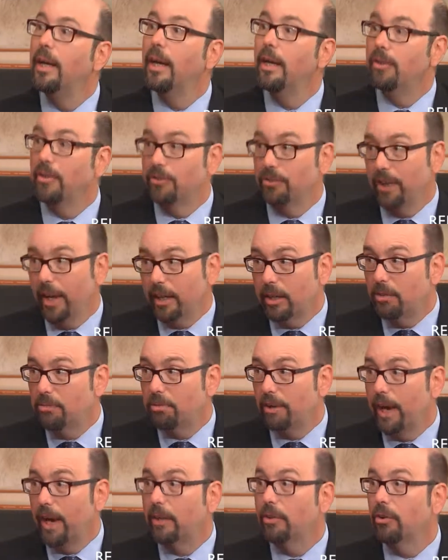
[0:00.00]
And the second
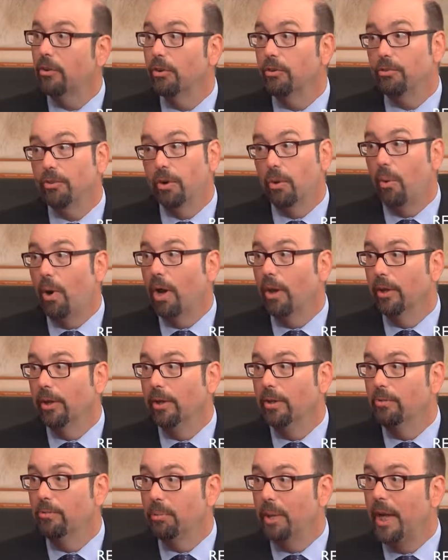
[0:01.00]
factor is the
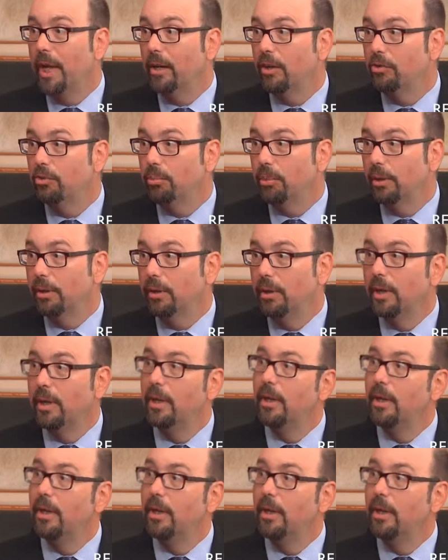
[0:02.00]
quality of management.